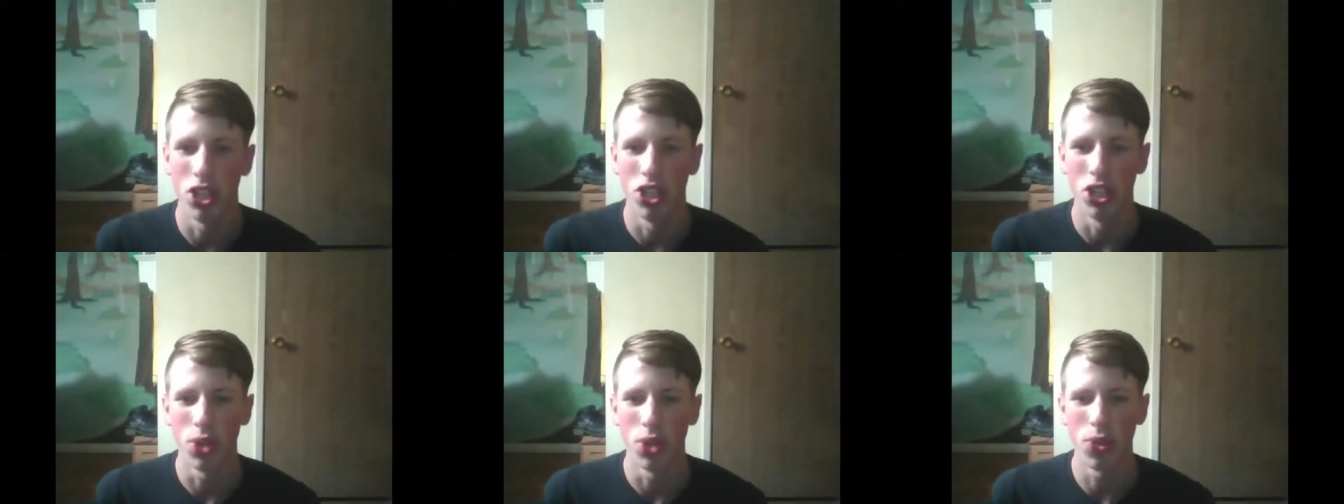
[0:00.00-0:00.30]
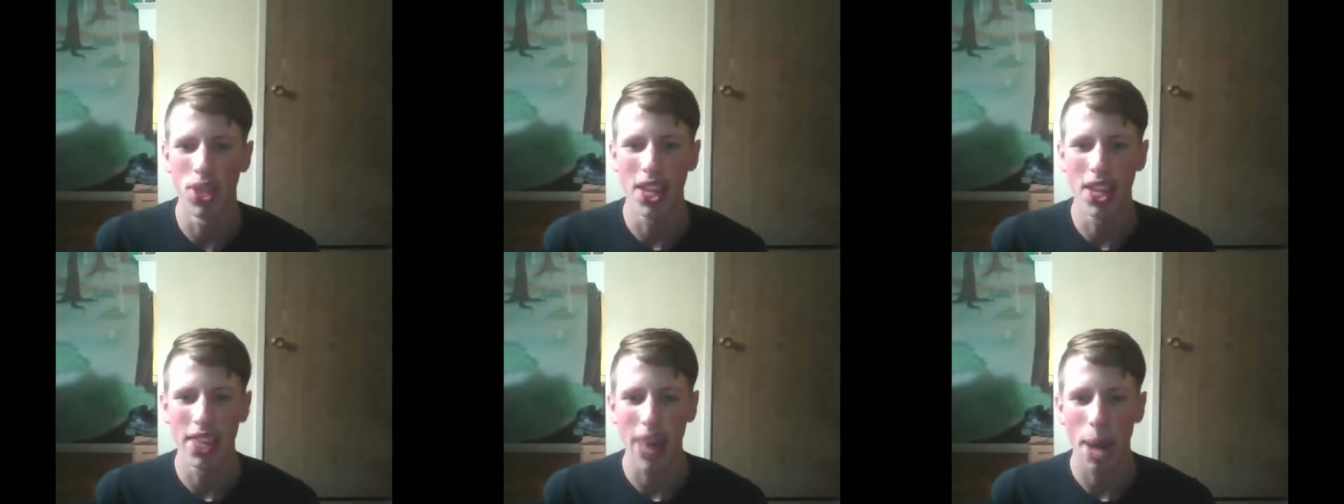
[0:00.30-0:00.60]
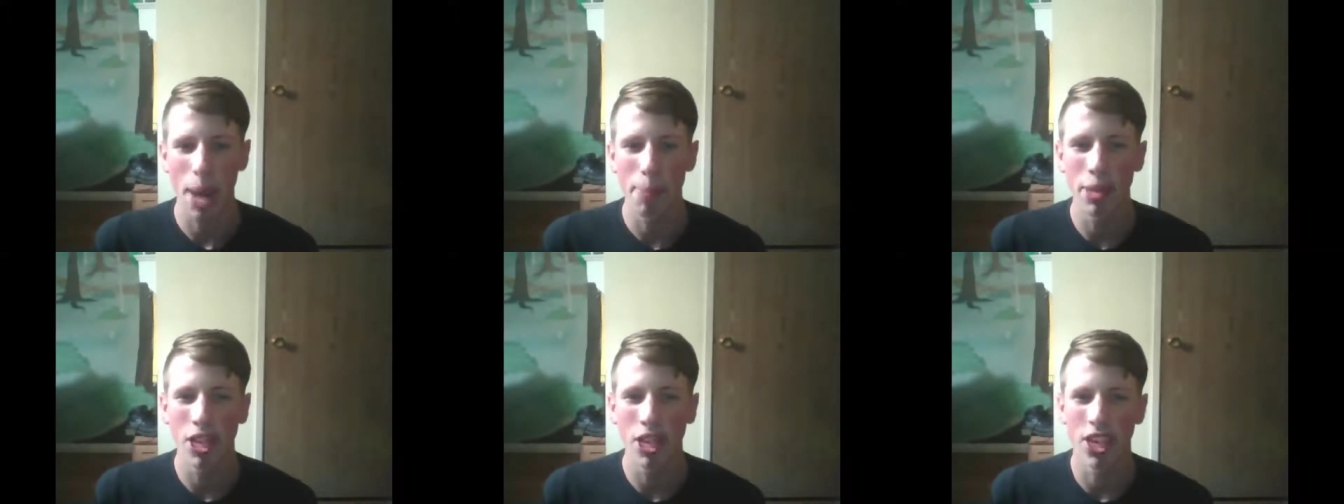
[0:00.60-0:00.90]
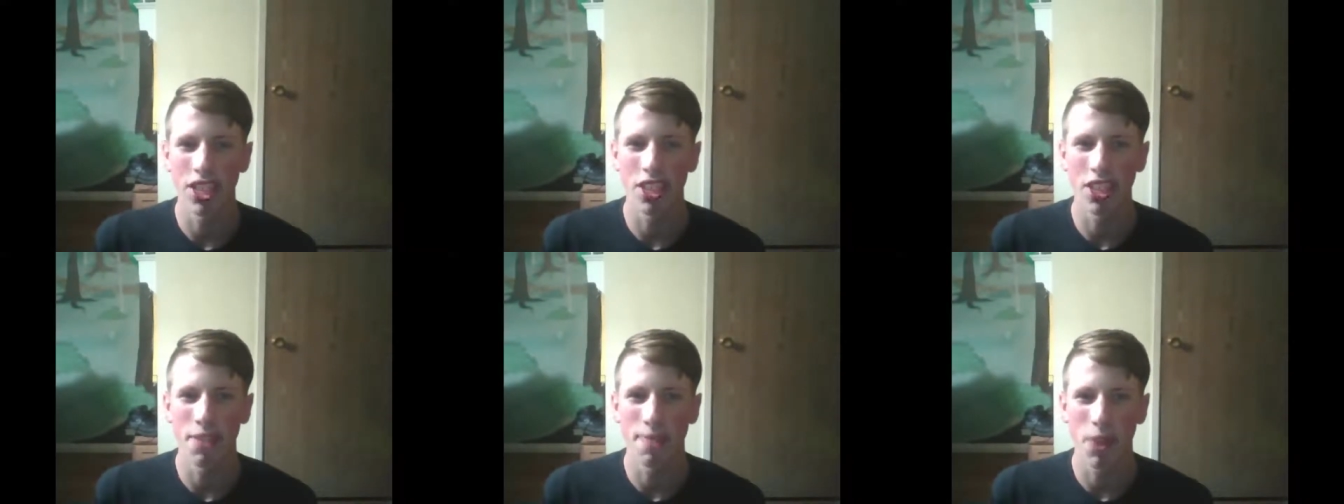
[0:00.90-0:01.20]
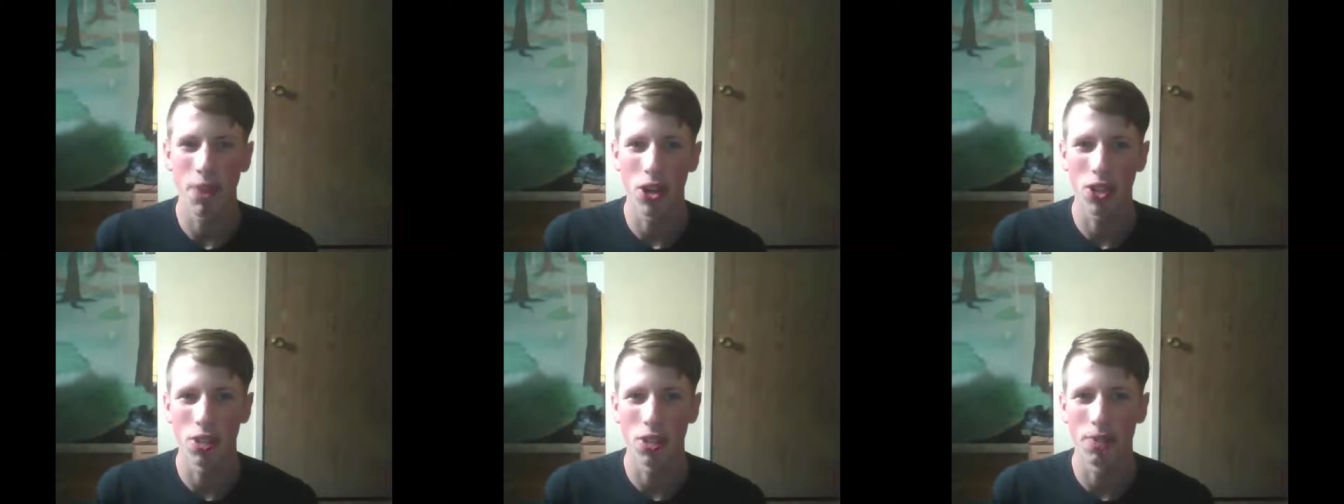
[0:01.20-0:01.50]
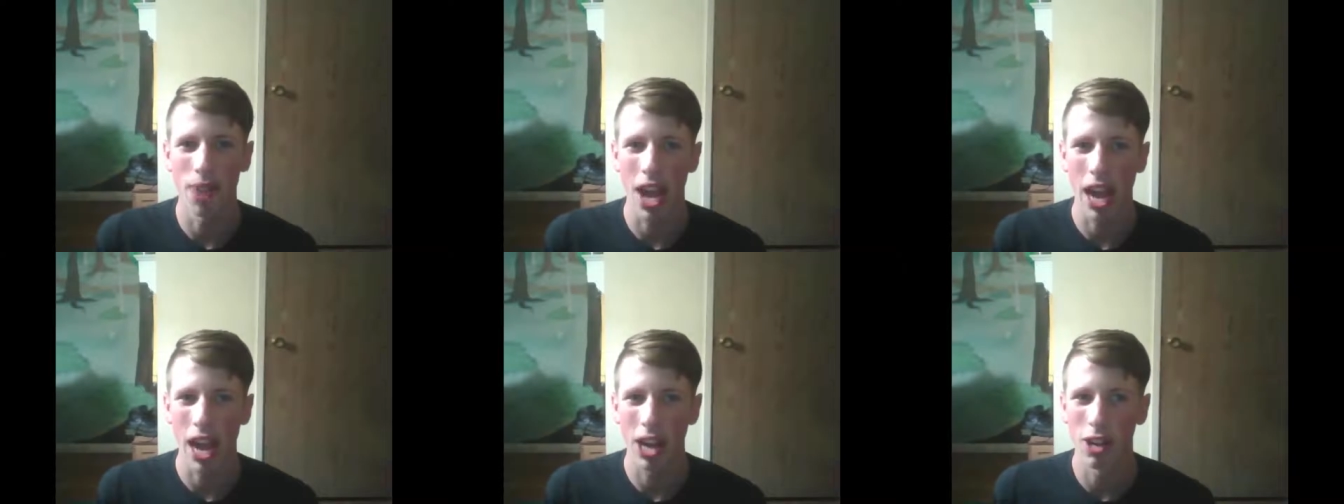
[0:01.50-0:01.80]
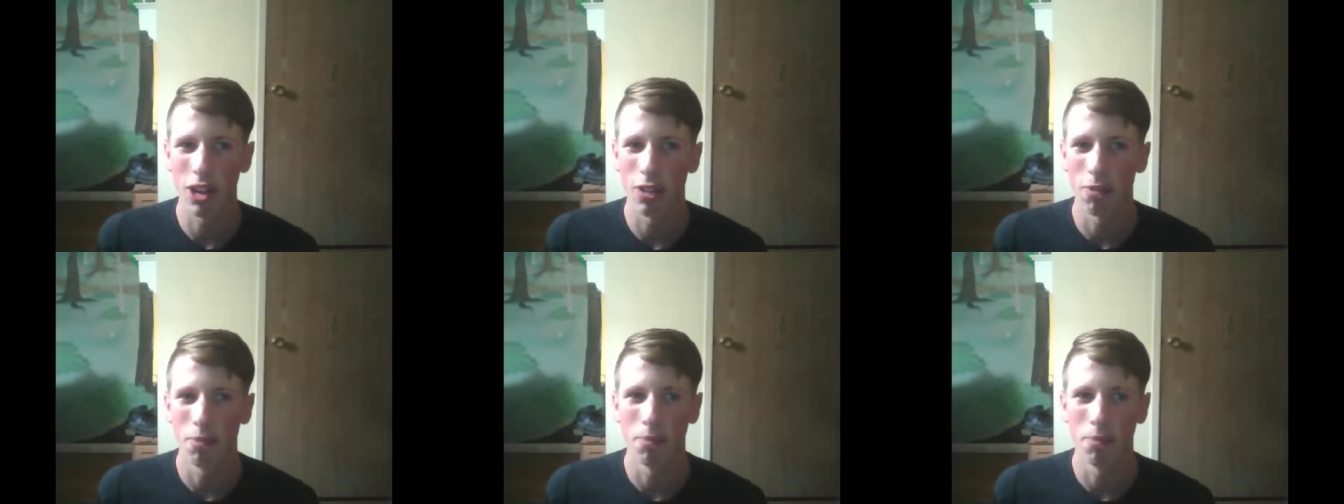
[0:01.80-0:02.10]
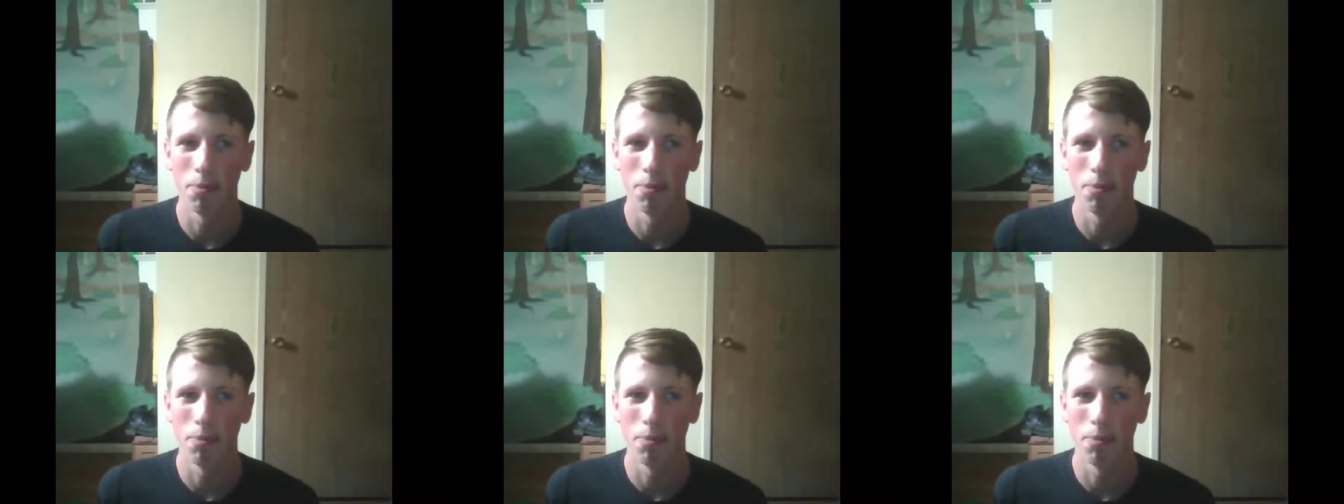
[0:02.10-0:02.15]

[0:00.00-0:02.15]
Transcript: Do you think that because he farts fire?